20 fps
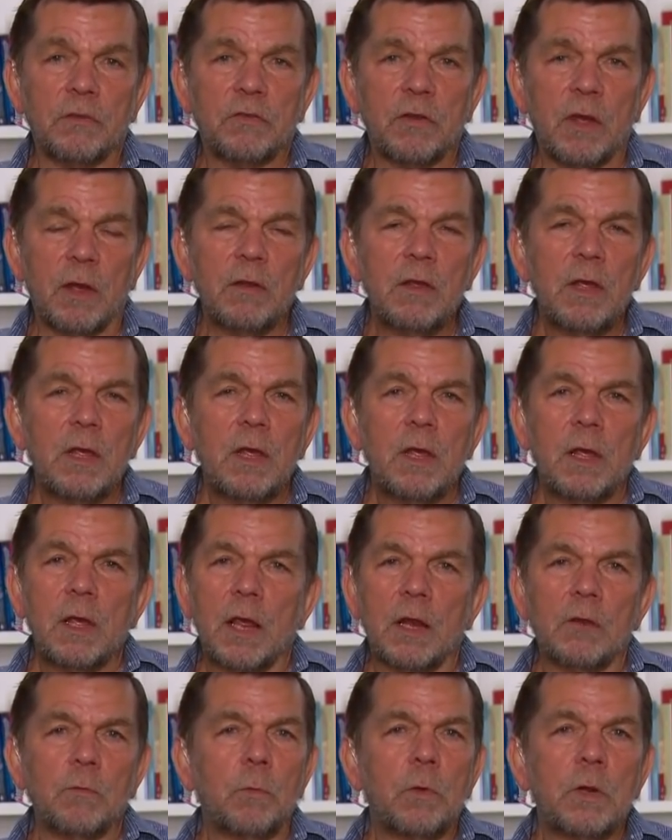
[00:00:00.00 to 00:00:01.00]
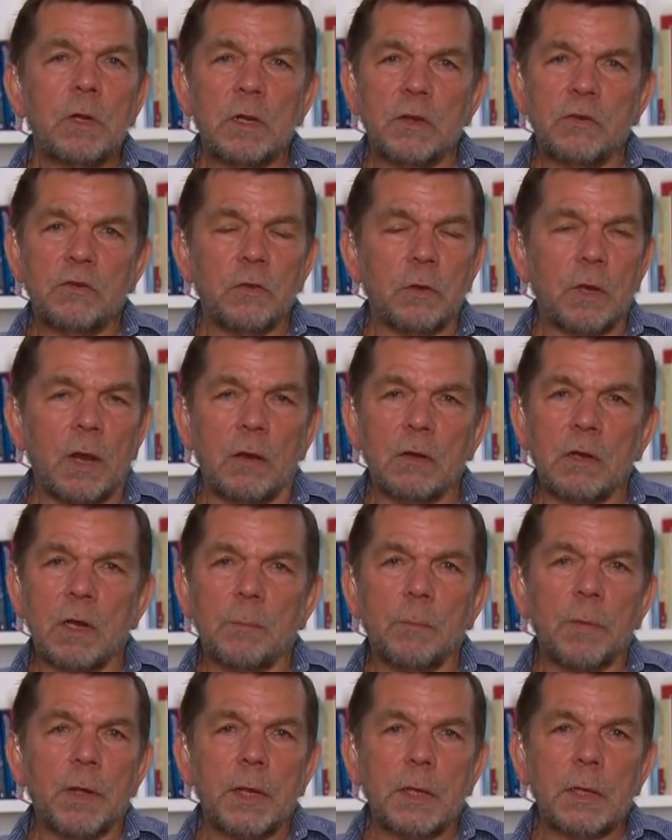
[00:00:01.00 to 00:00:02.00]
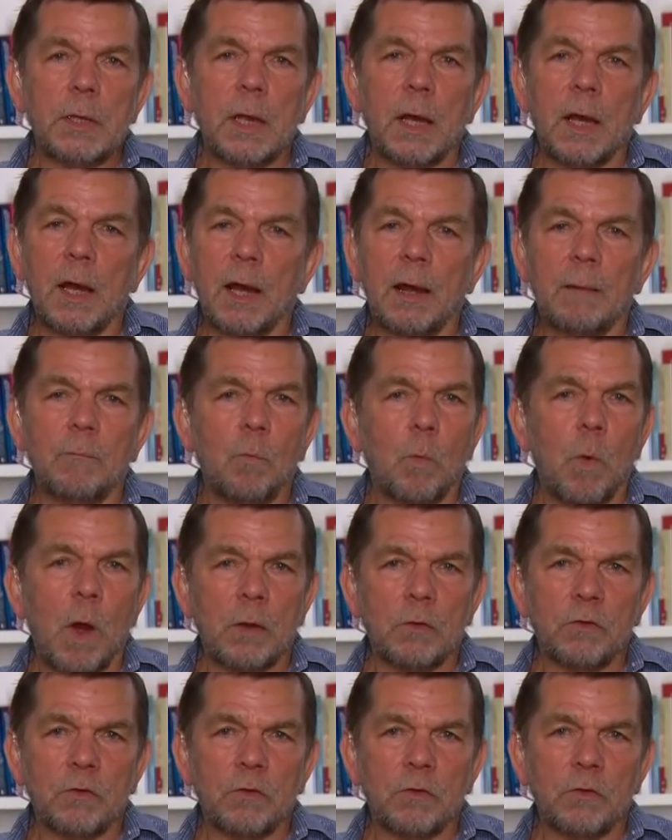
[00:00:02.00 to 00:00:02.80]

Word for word: So it really should only be 1